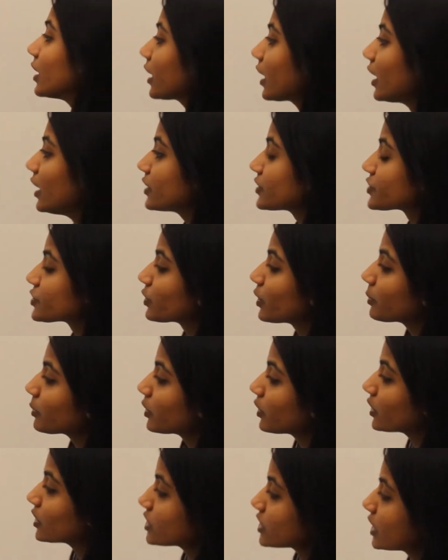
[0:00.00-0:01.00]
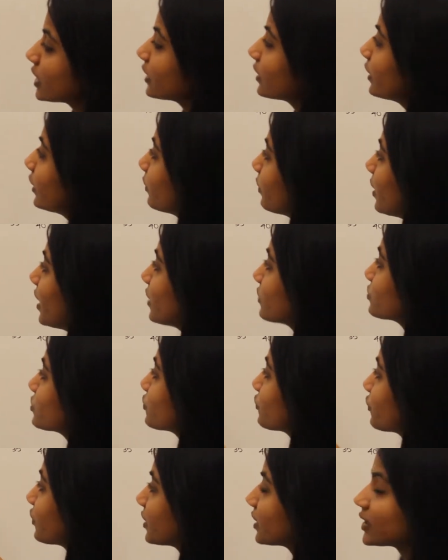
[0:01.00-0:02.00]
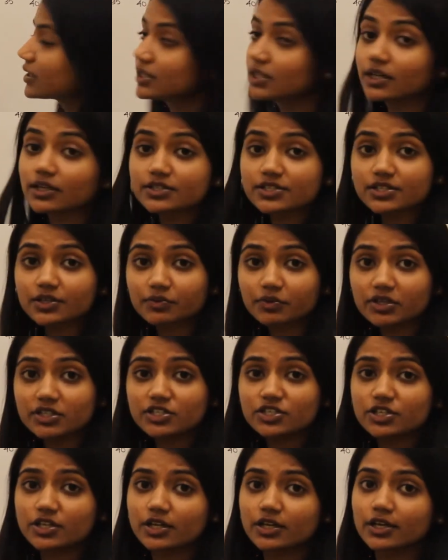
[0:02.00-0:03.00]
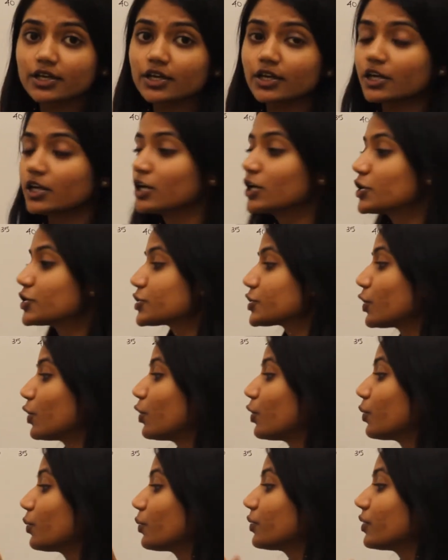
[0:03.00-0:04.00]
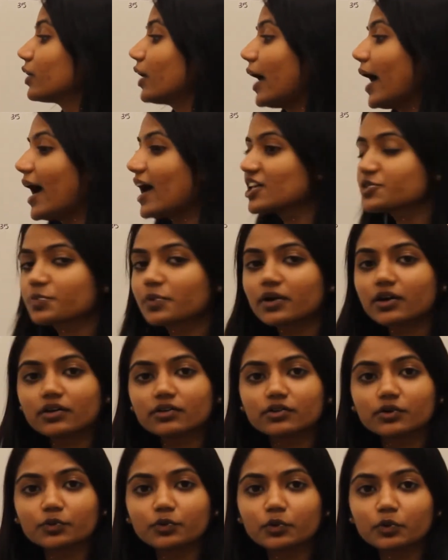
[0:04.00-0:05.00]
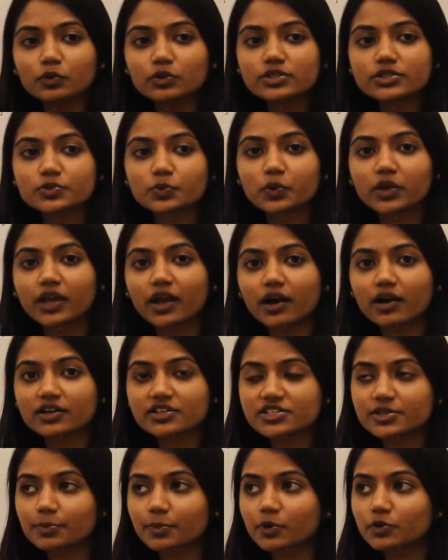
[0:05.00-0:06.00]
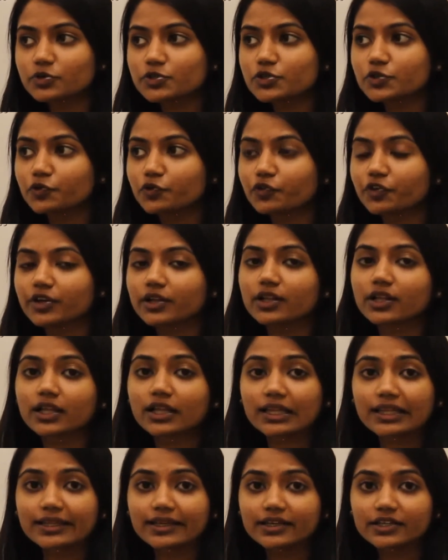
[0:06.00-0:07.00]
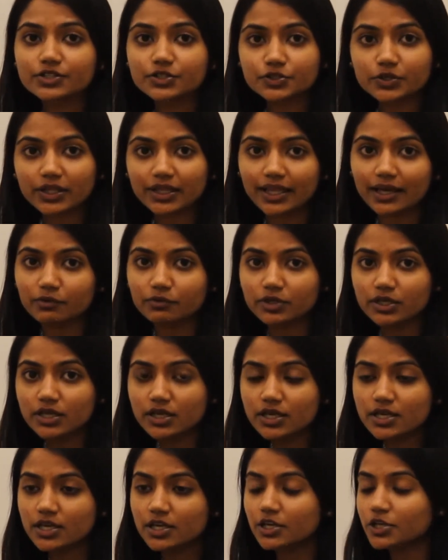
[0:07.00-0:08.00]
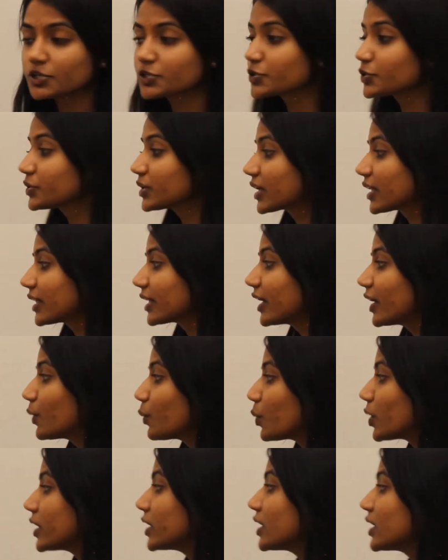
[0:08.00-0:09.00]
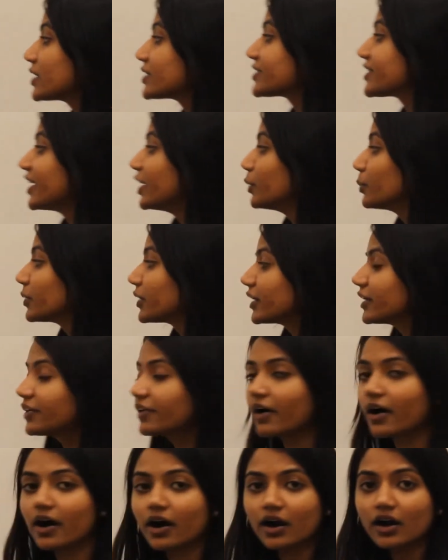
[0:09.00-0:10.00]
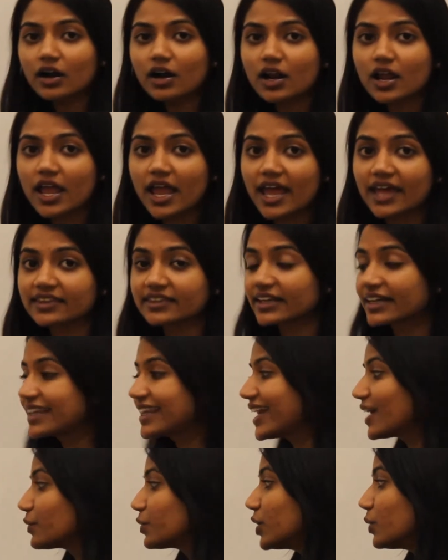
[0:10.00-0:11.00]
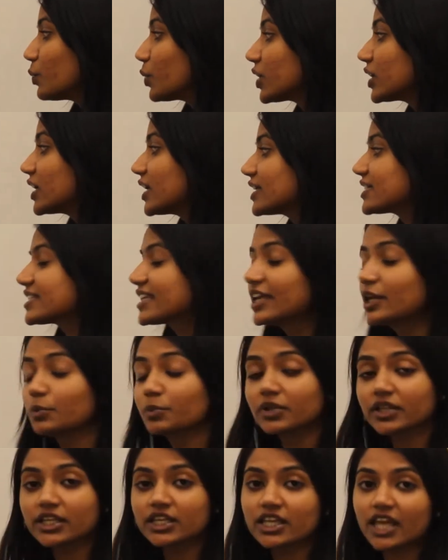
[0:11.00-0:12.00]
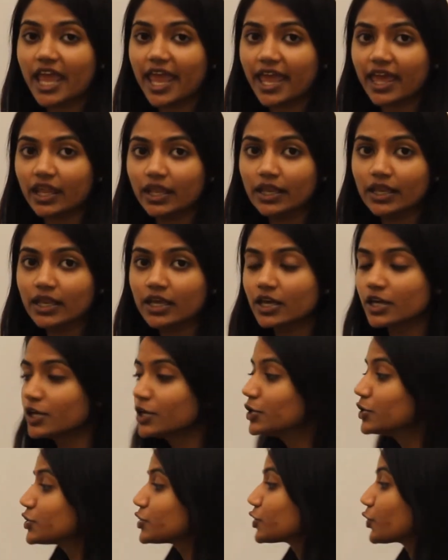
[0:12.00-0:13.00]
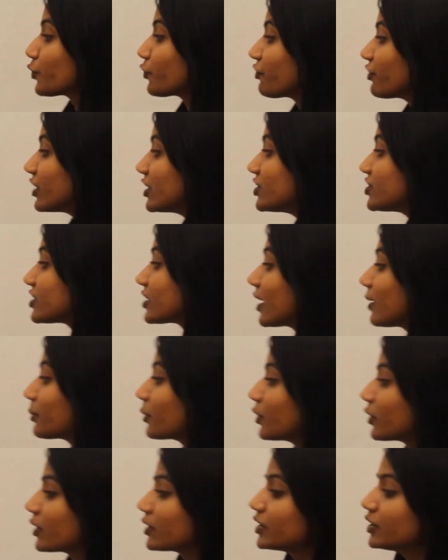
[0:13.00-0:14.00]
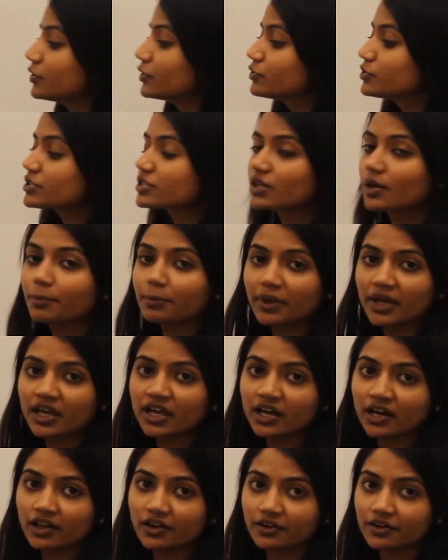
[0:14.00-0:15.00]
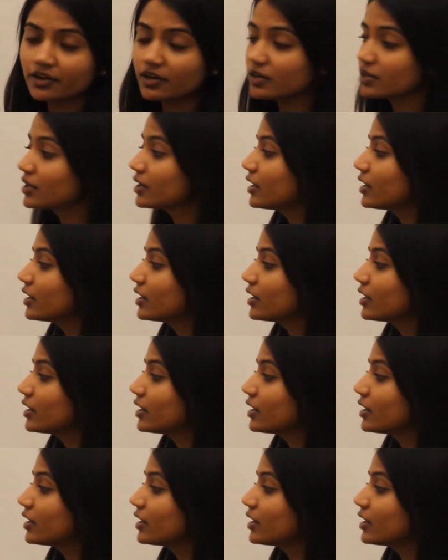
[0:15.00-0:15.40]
Okay, so I'm going to tell you how to fill in a syringe. So as per the rules, we are supposed to fill clear to cloudy. So the clear one is Humulin R and the cloudy one is Humulin N. So first I'm going to use a pink color